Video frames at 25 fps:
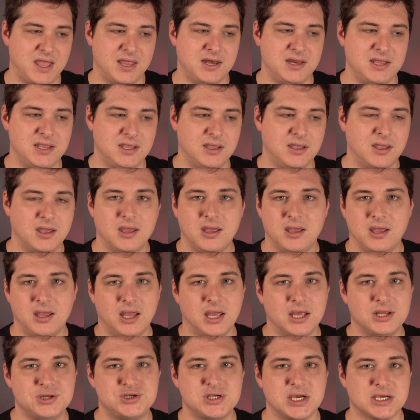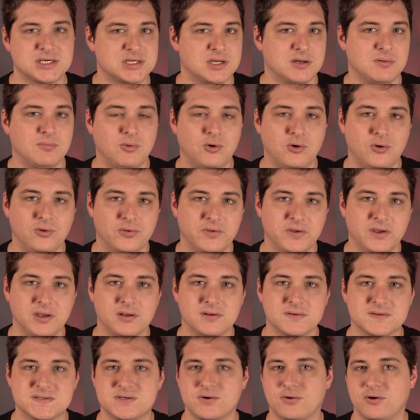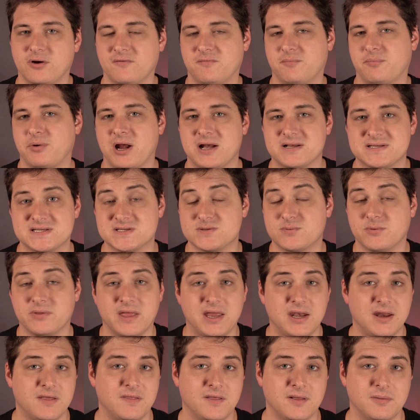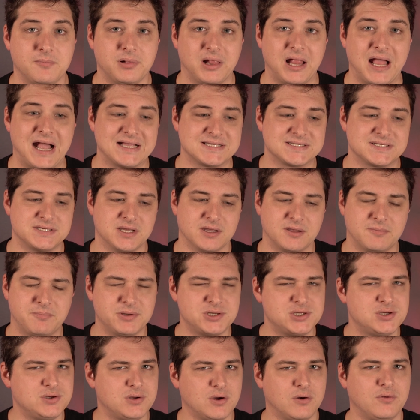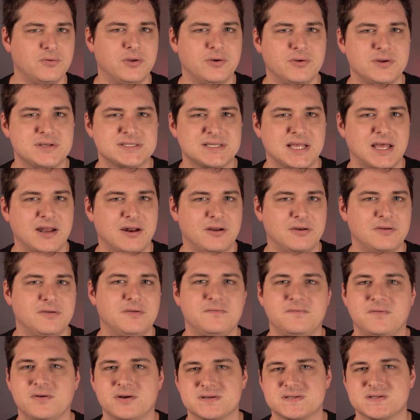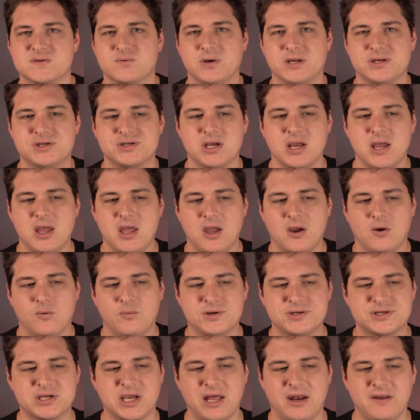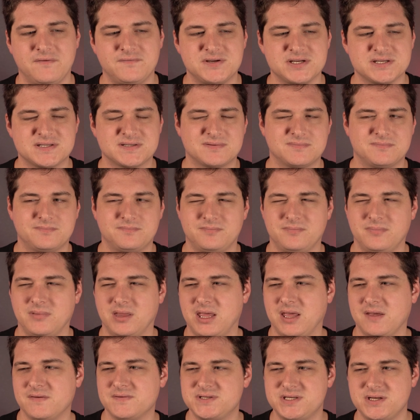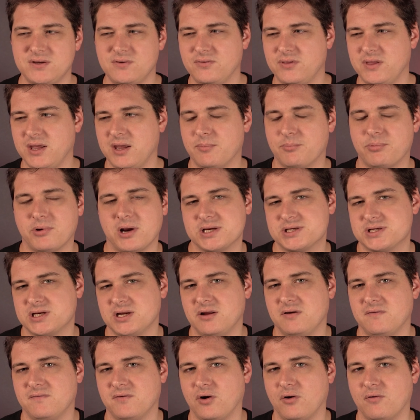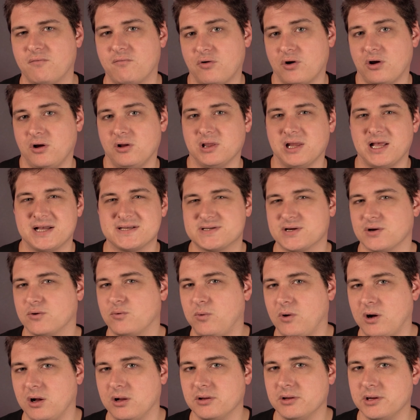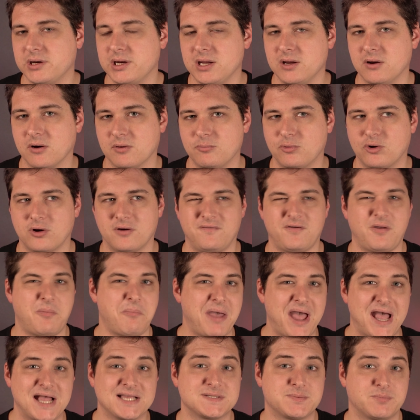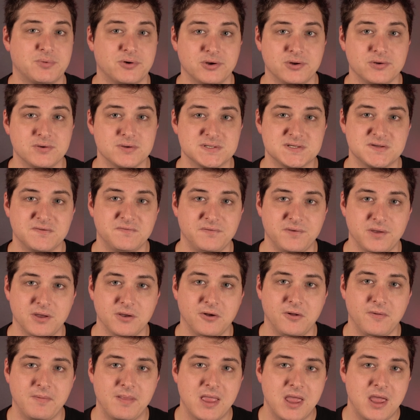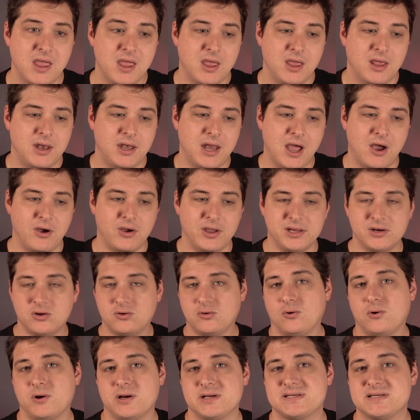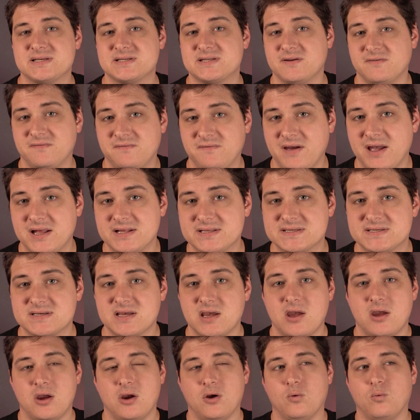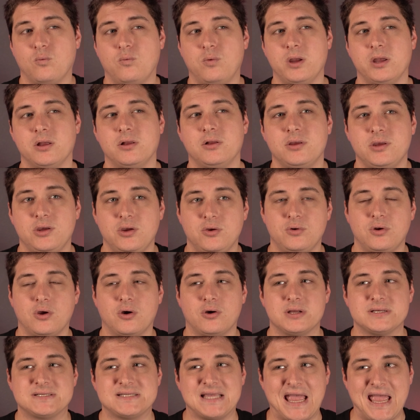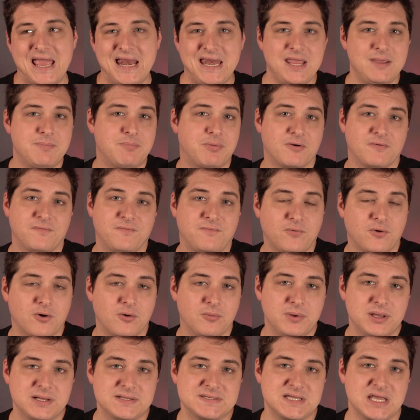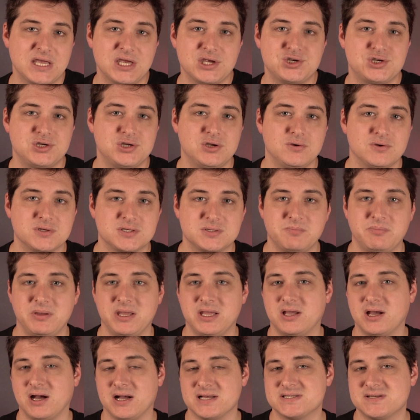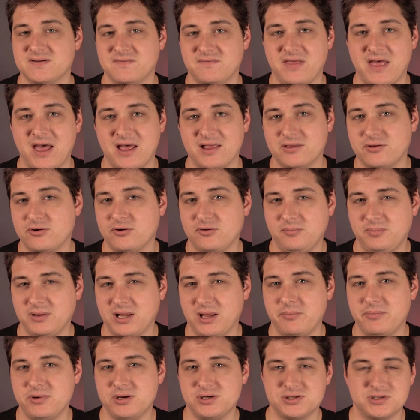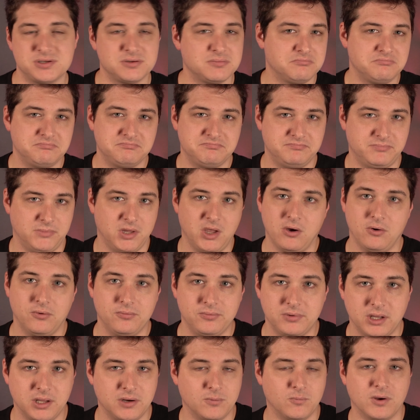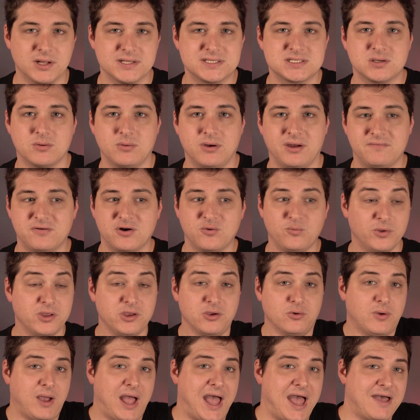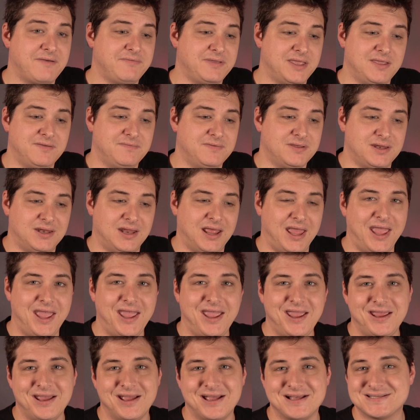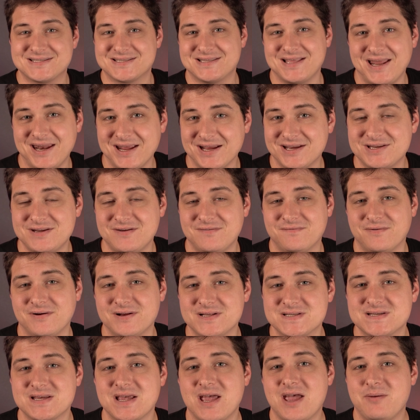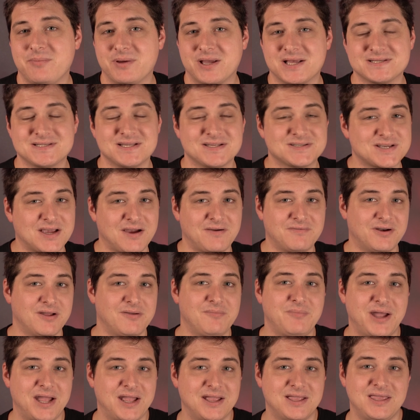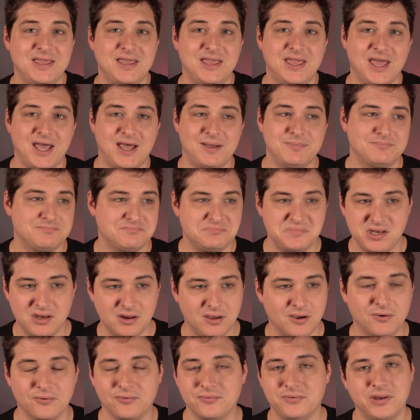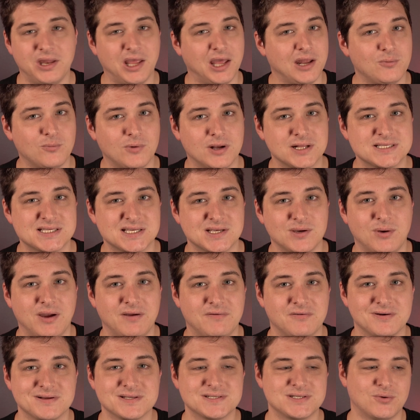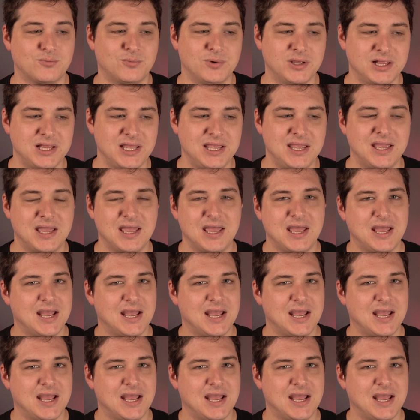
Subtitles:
any injection molding sort of process with anything plastic. But you don't notice that on Invir's Switch, which kind of just gives you the impression of overall lesser quality or more of a mass-produced feel. Now, in Glorious's defense, will you notice any performance issues because of that little blemish? No, none whatsoever. Will you have even a aesthetic difference because it's covered up by a keycap? No, none whatsoever. So really,